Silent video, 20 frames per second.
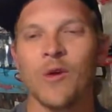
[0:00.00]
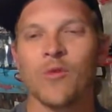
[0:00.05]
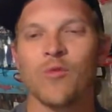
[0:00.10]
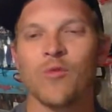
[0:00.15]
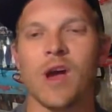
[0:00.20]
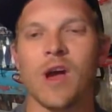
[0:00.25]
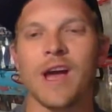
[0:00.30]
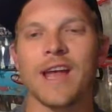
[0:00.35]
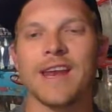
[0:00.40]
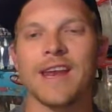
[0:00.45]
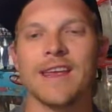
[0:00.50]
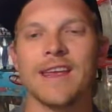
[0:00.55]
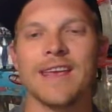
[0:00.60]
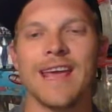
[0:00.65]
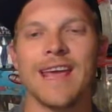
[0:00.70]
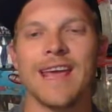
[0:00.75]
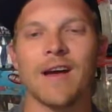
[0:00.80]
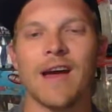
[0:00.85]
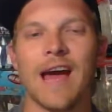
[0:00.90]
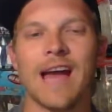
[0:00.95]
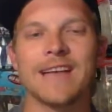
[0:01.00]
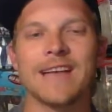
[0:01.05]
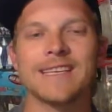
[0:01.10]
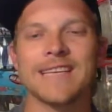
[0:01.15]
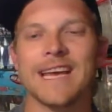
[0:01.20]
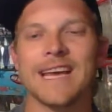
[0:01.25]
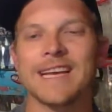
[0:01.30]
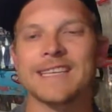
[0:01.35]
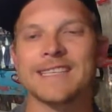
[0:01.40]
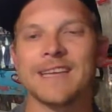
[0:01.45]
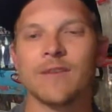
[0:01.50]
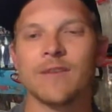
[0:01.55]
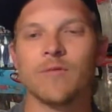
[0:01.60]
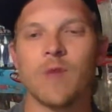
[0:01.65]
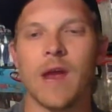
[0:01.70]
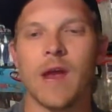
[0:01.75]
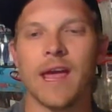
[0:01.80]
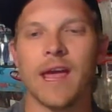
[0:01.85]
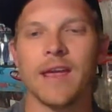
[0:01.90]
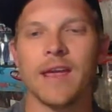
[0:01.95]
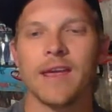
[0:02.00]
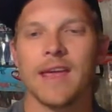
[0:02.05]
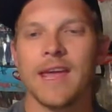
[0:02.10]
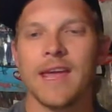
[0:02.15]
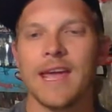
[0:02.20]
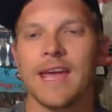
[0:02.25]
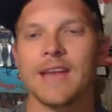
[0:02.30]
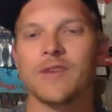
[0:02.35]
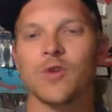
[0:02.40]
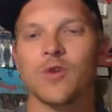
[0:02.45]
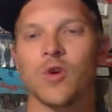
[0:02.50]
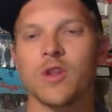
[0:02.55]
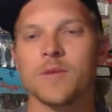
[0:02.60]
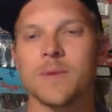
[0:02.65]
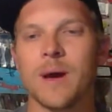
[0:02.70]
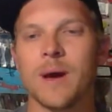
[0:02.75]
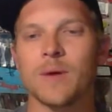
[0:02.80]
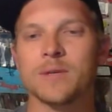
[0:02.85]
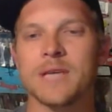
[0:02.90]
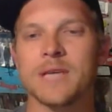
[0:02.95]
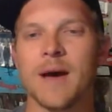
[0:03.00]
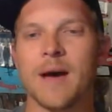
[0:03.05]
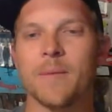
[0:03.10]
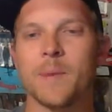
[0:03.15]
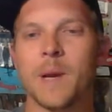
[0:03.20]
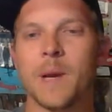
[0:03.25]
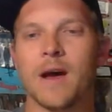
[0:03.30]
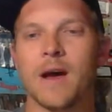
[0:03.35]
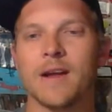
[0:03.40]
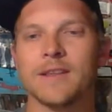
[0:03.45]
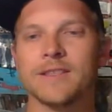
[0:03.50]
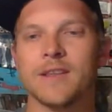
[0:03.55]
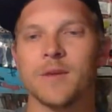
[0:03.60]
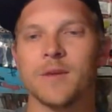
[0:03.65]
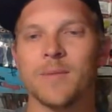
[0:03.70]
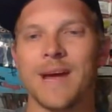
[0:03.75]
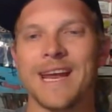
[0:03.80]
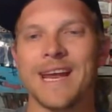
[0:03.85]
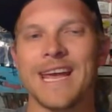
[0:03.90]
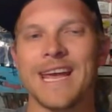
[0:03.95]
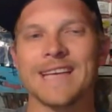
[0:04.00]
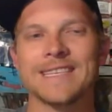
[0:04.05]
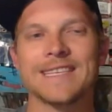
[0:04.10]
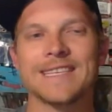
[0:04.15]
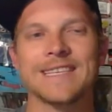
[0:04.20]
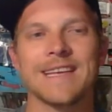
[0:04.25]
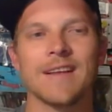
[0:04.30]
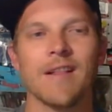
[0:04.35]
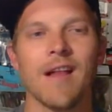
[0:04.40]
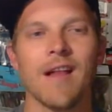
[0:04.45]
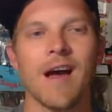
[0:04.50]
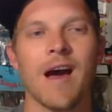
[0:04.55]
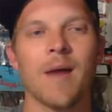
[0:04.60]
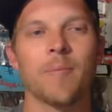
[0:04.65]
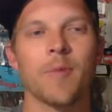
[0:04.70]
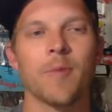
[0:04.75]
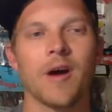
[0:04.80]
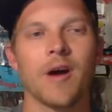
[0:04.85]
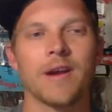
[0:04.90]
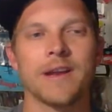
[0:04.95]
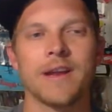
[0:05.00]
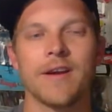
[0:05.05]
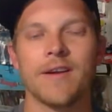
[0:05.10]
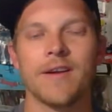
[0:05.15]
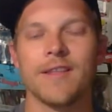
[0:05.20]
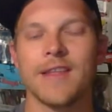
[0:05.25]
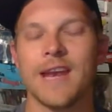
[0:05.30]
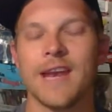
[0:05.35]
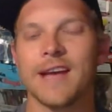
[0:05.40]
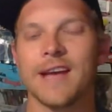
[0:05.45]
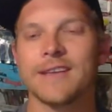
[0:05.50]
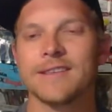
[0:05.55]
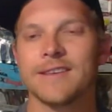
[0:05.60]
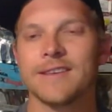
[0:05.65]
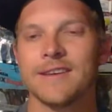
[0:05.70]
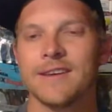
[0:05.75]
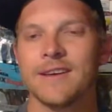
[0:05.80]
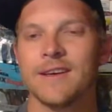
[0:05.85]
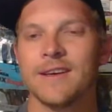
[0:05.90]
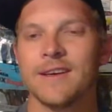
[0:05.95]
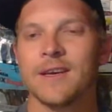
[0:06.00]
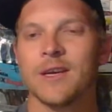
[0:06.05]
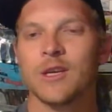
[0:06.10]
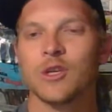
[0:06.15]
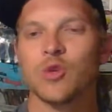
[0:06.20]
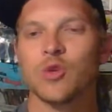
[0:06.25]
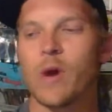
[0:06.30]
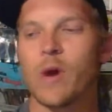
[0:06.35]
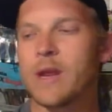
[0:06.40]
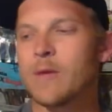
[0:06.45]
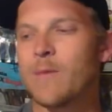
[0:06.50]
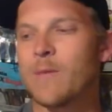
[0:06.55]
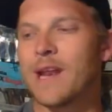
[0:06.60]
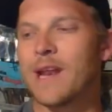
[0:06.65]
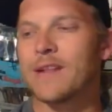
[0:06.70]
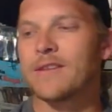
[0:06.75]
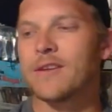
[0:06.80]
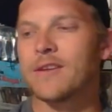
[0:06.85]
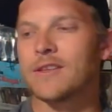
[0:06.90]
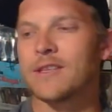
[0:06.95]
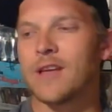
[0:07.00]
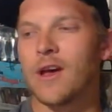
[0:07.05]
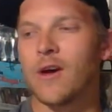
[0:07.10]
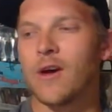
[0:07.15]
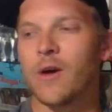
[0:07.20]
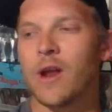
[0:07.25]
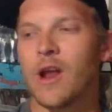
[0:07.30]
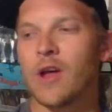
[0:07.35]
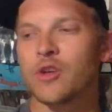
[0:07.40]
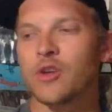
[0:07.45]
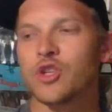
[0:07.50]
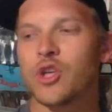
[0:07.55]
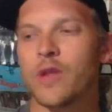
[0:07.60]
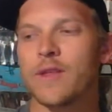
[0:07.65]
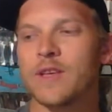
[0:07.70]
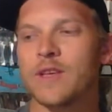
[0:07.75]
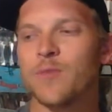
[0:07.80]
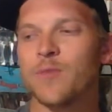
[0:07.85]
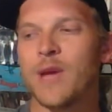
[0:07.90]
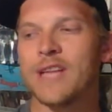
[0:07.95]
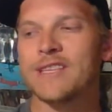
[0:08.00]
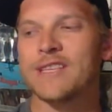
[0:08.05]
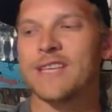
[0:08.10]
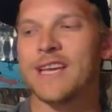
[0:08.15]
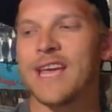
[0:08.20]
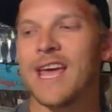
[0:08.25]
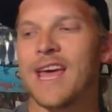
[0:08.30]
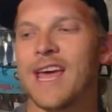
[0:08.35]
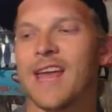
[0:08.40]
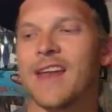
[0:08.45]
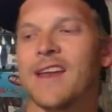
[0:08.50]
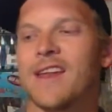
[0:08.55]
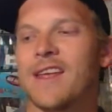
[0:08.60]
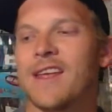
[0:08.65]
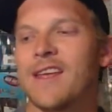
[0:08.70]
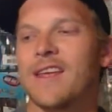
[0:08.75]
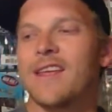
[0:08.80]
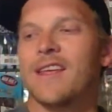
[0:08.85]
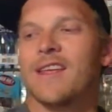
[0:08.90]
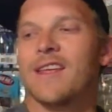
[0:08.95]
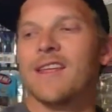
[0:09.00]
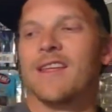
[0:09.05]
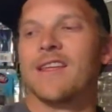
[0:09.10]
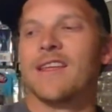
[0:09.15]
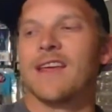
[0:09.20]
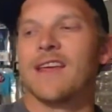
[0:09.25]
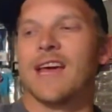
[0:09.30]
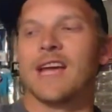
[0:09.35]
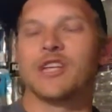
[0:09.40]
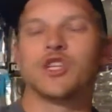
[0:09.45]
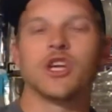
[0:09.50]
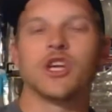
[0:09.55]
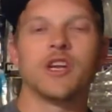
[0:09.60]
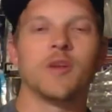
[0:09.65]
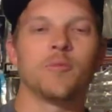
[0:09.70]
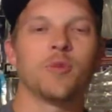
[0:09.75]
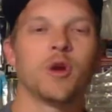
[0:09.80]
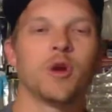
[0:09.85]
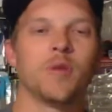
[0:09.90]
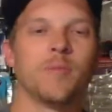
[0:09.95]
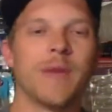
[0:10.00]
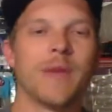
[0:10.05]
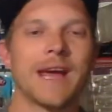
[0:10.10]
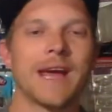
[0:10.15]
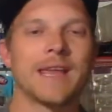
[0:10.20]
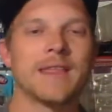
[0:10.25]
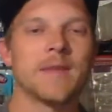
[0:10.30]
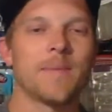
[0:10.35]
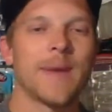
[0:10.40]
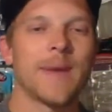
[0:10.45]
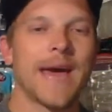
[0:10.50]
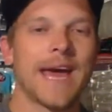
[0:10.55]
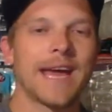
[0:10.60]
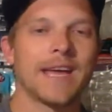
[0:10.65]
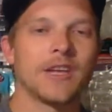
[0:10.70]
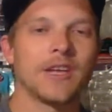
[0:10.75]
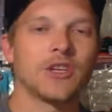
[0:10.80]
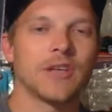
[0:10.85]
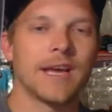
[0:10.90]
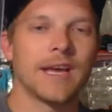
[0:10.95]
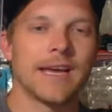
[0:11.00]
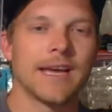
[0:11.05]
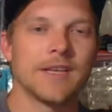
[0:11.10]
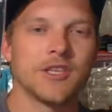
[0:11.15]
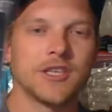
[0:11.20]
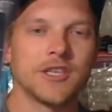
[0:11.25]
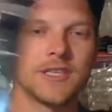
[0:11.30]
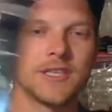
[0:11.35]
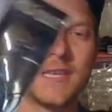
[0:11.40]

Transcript: Ryan, yeah, I texted Ray and told him I was hopping on. So my guess is he'll hop on here in the next 20 minutes or so, and I'll show these baits again. I shouldn't have put them back in the package like I just